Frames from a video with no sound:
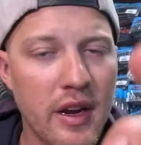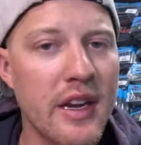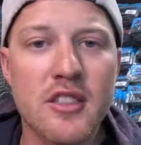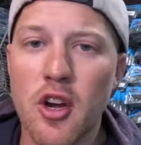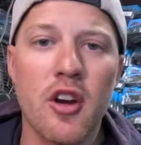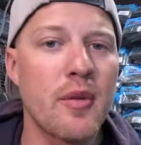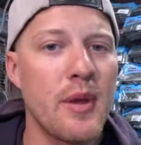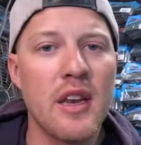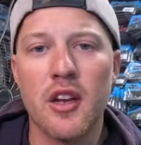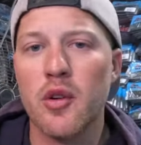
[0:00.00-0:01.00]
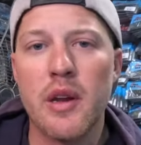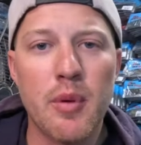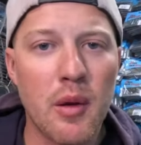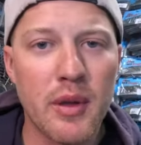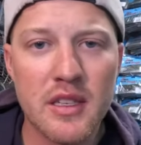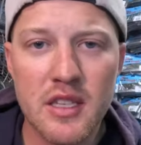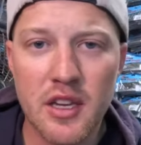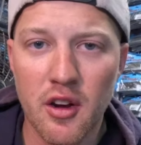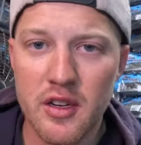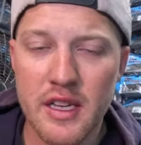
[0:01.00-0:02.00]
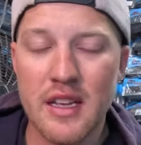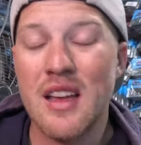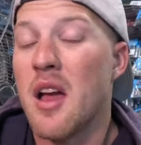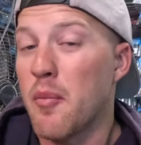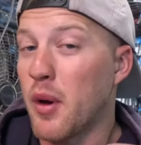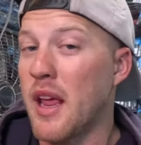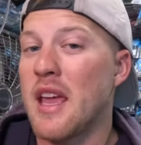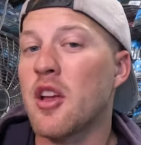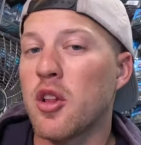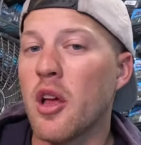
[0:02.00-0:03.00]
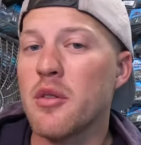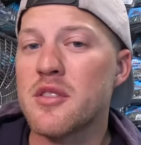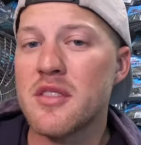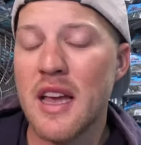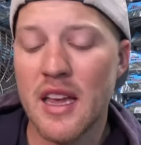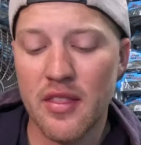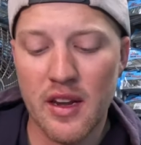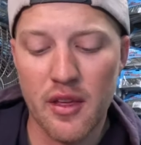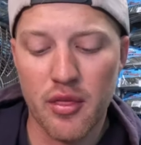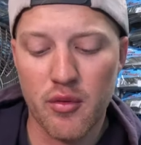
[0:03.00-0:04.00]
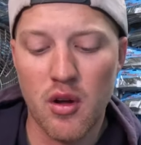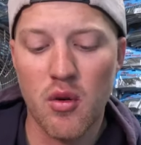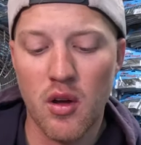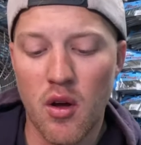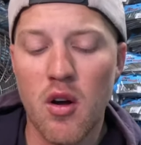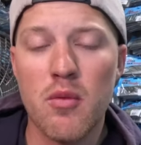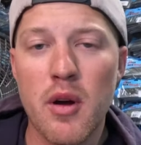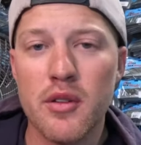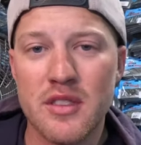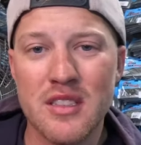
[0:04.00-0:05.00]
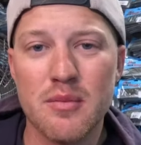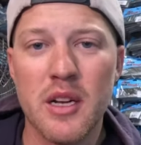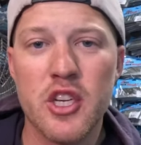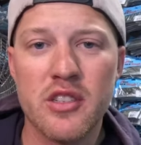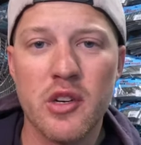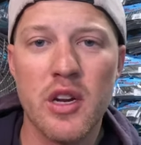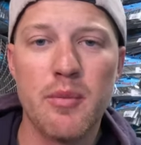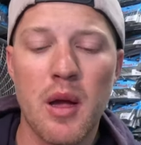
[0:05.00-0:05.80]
right? It's hard to beat a green pumpkin TRD. But a close second that I throw almost as much as a green